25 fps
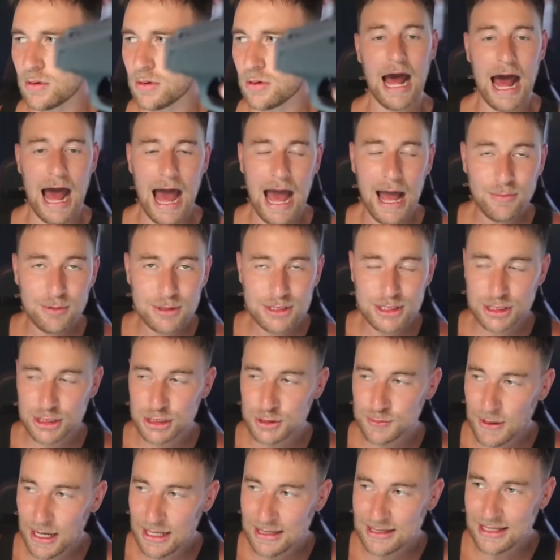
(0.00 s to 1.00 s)
I was
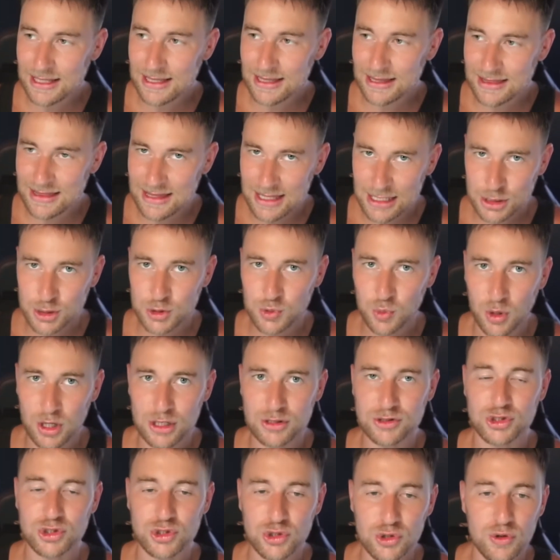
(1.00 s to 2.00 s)
expecting this one
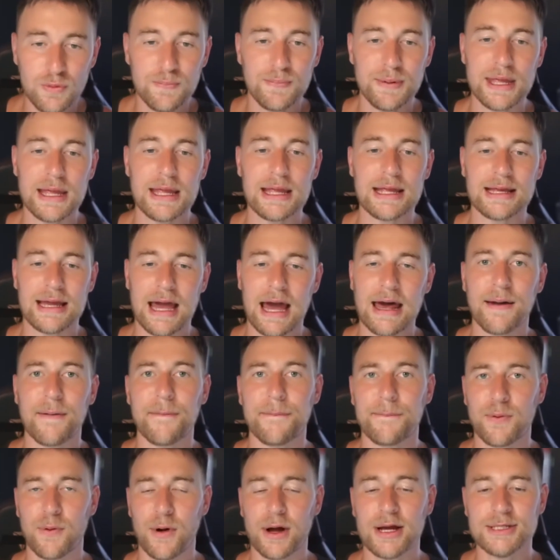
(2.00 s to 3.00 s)
to be kind of
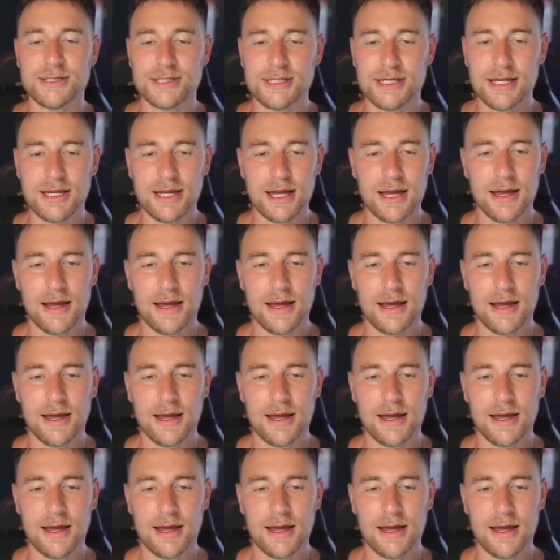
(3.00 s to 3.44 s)
pricey,